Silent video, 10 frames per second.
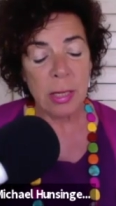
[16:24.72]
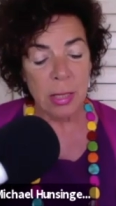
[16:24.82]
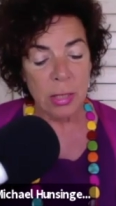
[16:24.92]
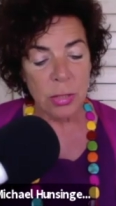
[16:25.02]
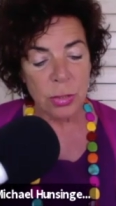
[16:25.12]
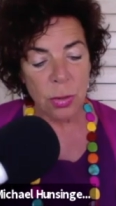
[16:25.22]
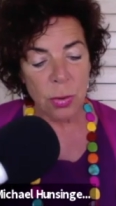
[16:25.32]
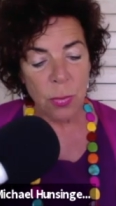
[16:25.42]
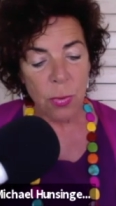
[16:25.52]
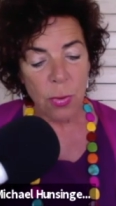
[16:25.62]

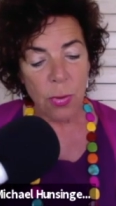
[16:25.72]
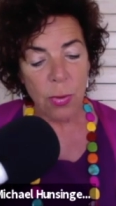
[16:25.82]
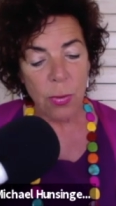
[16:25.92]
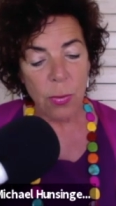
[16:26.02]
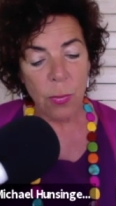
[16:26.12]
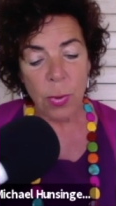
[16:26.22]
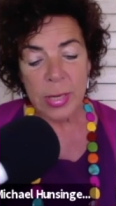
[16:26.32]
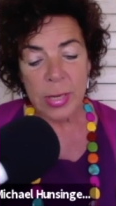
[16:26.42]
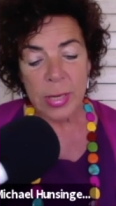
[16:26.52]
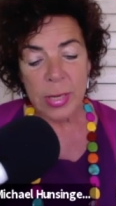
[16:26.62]
So
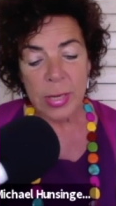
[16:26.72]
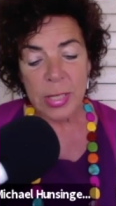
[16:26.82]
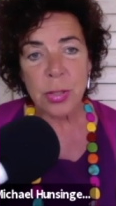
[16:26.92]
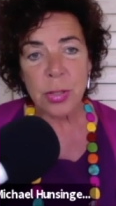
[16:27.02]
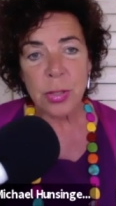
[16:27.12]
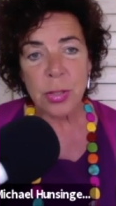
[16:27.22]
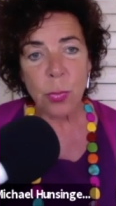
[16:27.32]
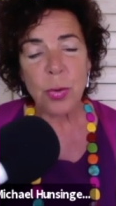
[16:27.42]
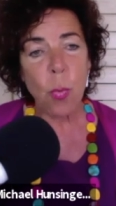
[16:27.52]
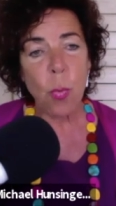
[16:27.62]
what's your
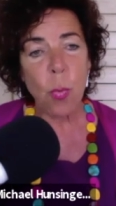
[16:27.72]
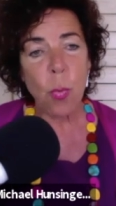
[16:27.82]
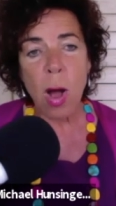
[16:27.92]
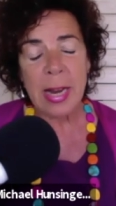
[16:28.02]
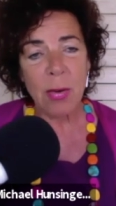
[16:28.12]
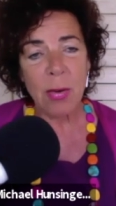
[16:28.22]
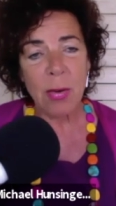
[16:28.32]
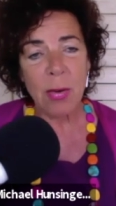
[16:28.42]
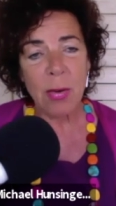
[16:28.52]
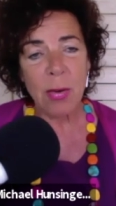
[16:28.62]
vision? What's your why
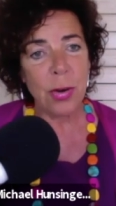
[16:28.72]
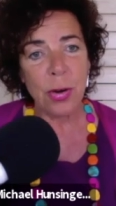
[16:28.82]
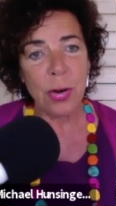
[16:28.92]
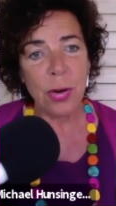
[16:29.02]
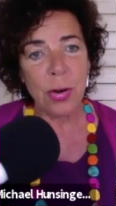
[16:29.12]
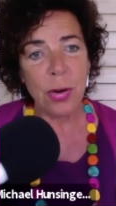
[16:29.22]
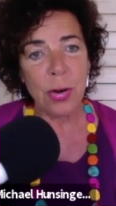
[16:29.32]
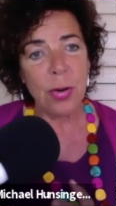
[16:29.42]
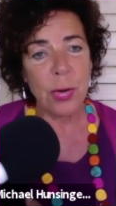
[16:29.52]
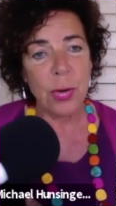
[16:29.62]
now for your
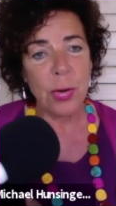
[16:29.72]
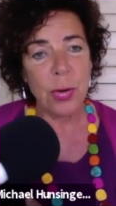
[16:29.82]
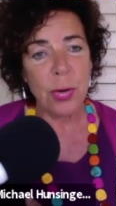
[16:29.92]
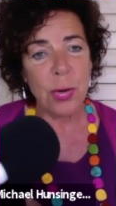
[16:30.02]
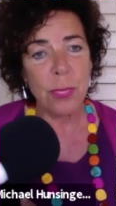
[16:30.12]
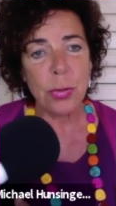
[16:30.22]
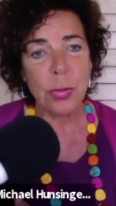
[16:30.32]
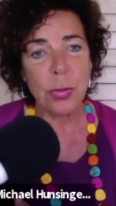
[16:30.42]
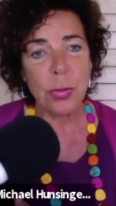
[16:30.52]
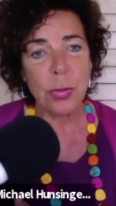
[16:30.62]

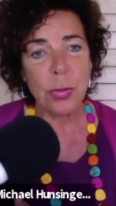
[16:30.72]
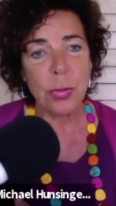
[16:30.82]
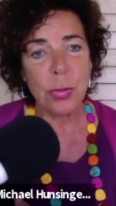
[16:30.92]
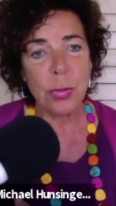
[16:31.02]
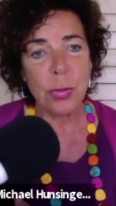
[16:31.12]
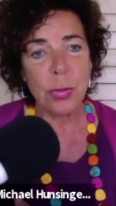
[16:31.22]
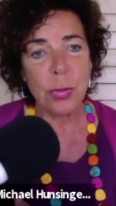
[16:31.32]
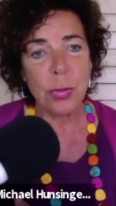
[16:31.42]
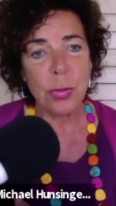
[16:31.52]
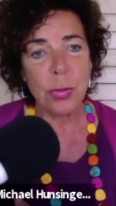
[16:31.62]
future and for the
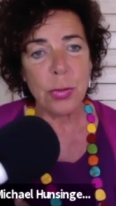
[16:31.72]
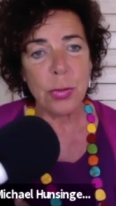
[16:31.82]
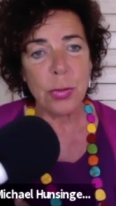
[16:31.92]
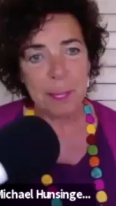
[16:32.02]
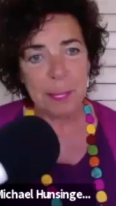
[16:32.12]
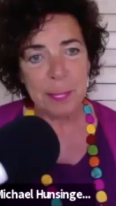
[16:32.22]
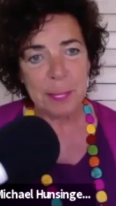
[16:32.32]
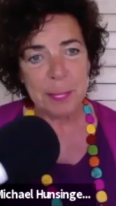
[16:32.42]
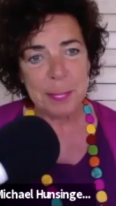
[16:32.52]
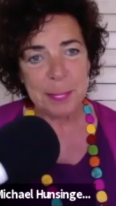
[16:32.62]
business that you've
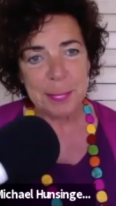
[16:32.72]
created?